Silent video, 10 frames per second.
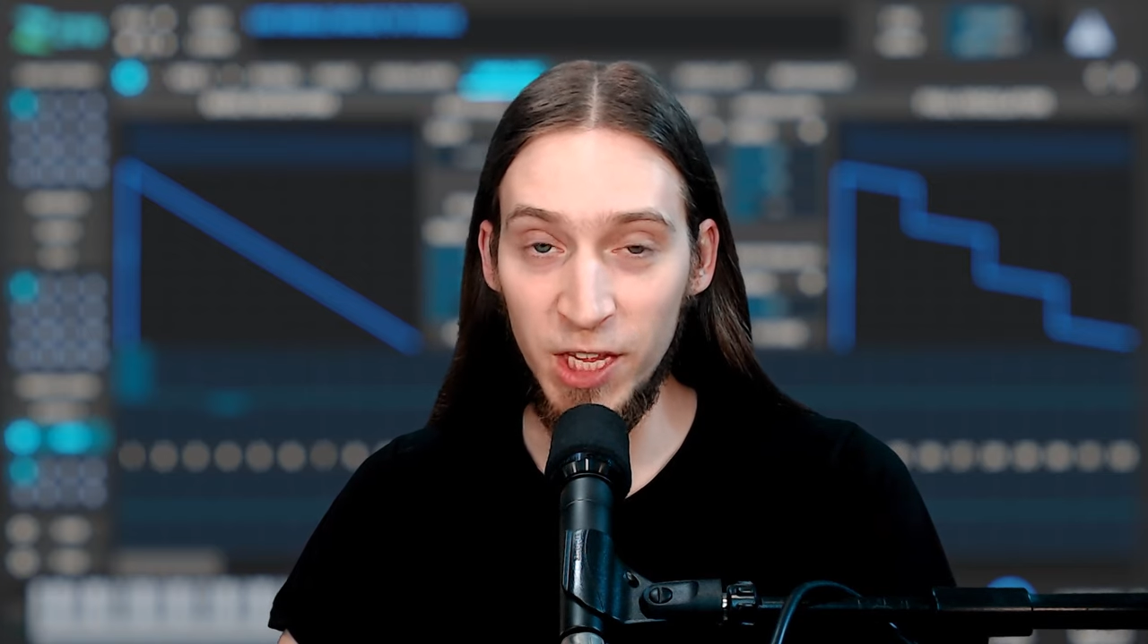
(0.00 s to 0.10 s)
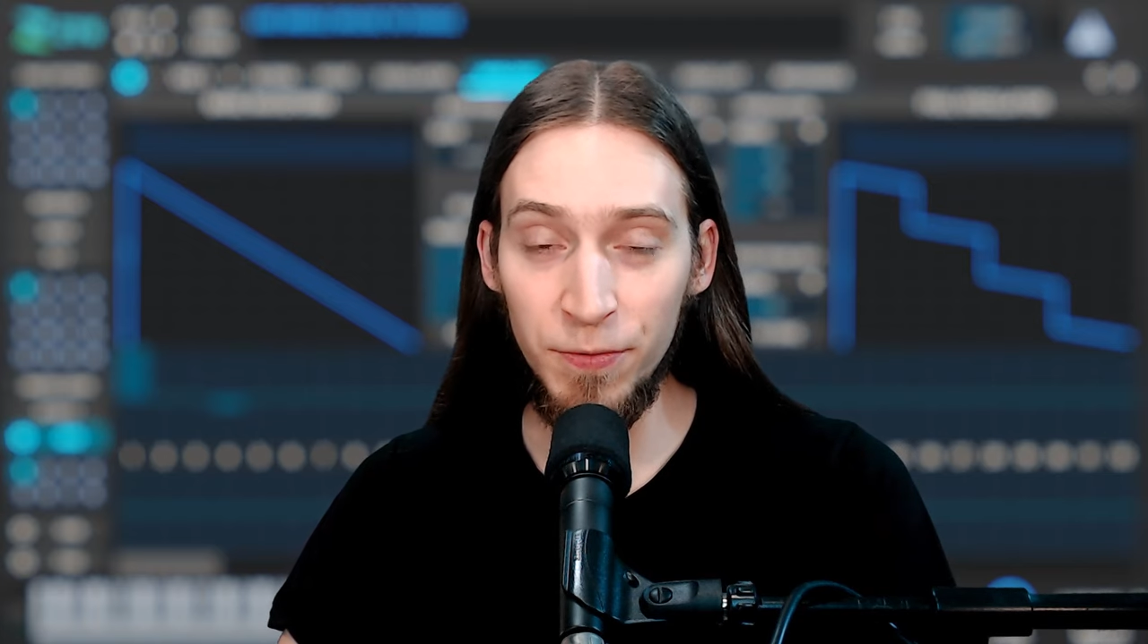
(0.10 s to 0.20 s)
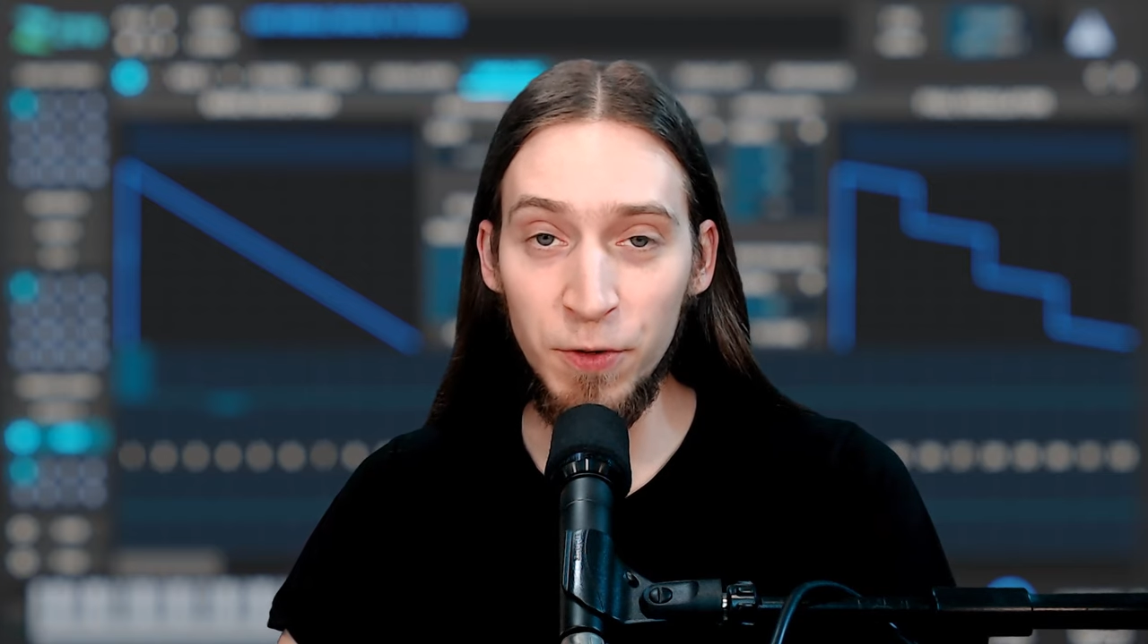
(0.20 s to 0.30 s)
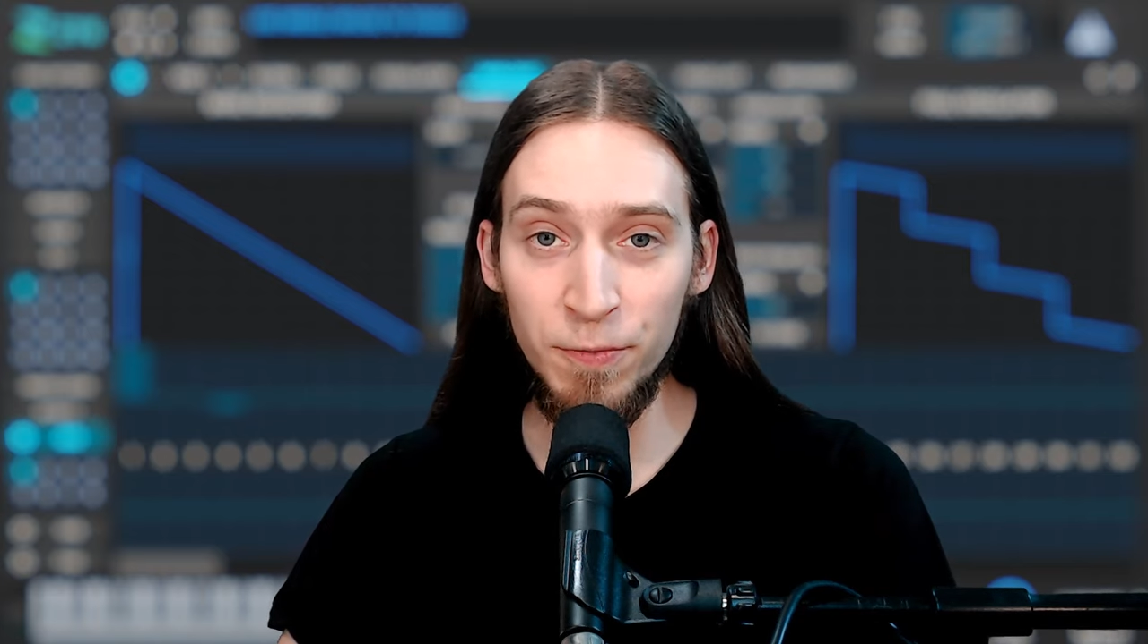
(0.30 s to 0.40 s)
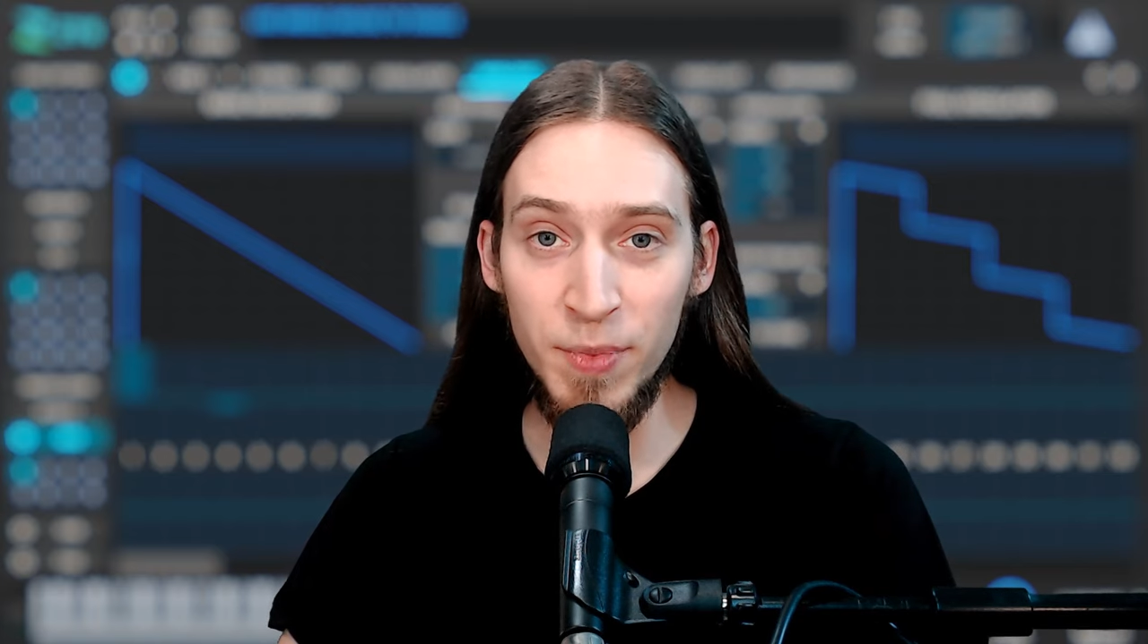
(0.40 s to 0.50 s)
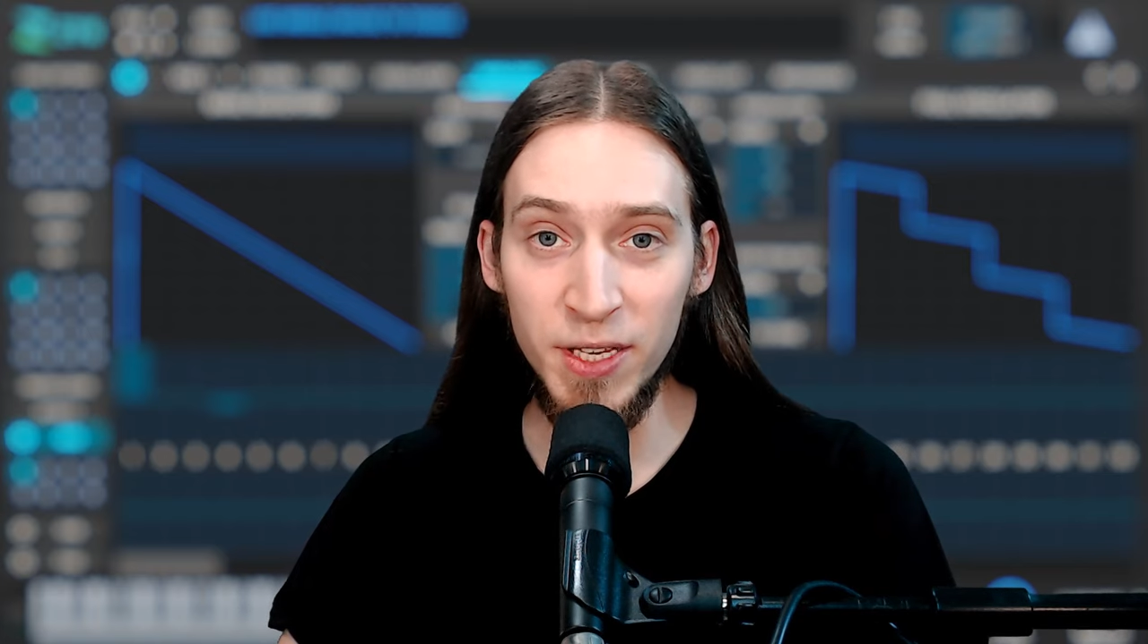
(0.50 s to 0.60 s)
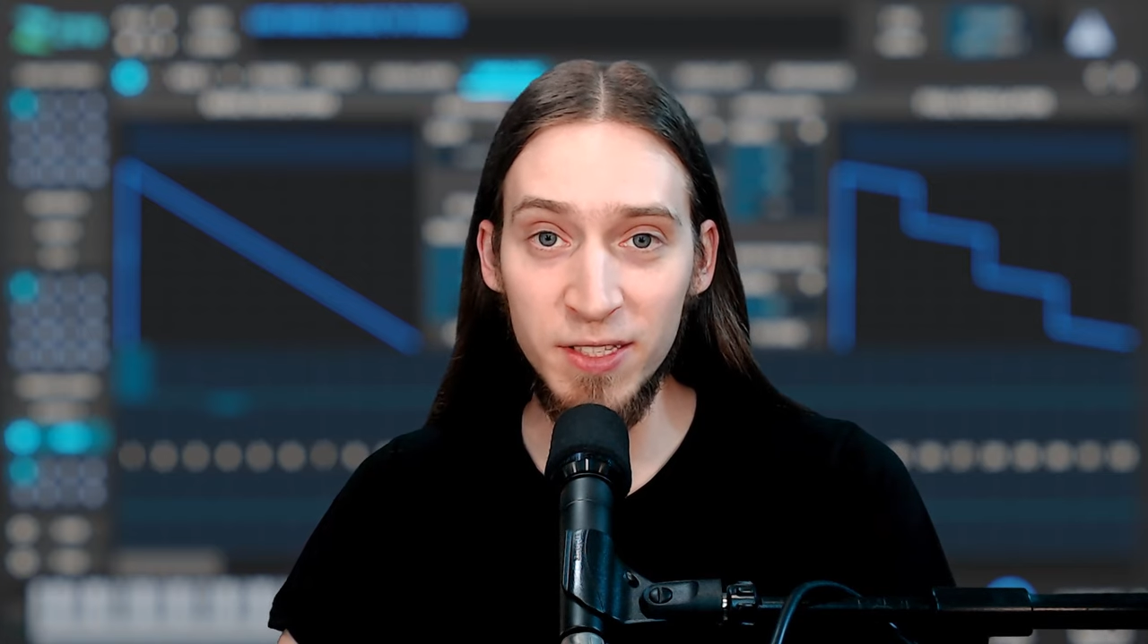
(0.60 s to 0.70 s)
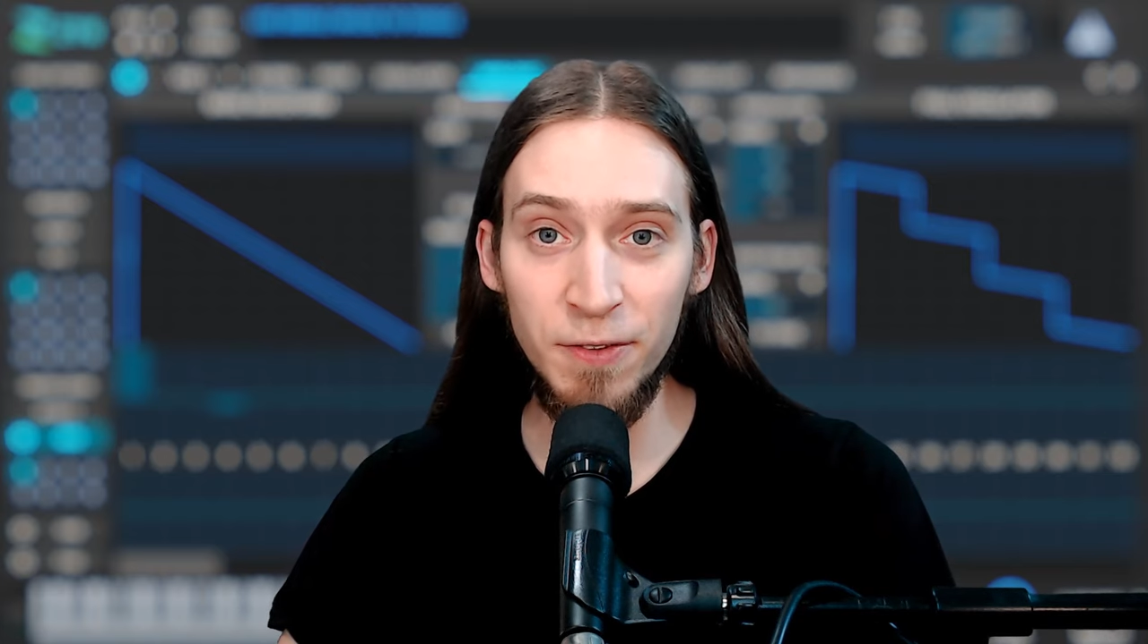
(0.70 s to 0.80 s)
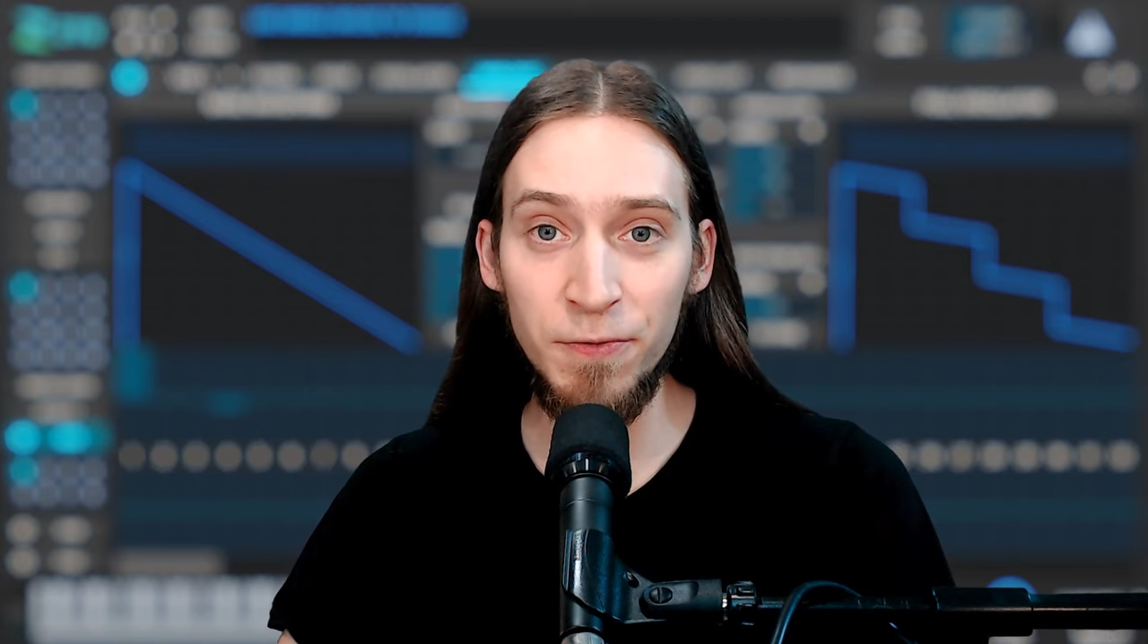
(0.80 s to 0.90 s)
If you've missed the